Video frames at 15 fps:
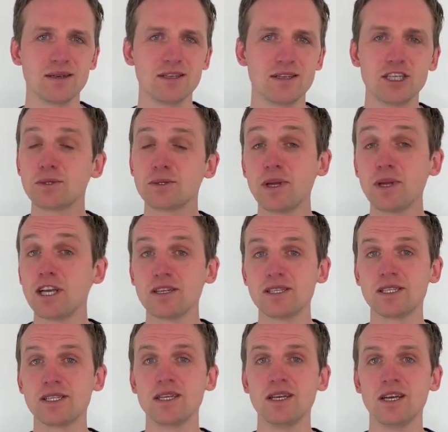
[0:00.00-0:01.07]
Just
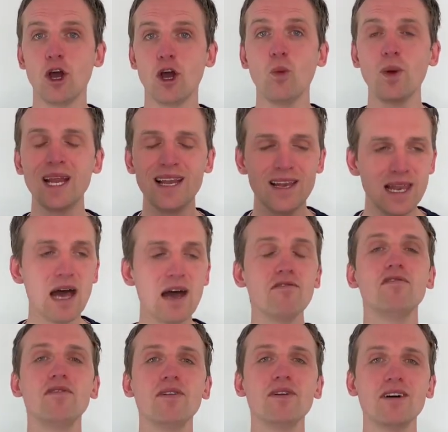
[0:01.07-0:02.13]
because we
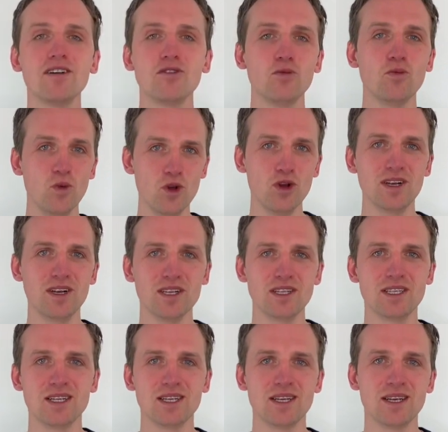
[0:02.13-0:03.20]
love the
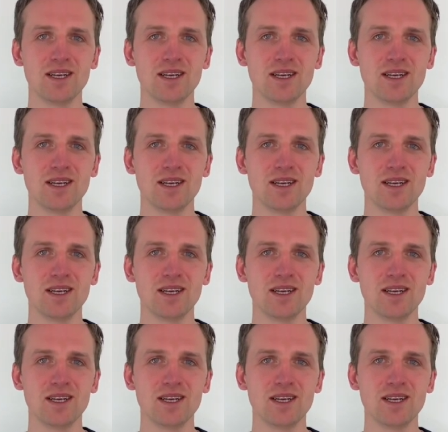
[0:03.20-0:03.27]
world,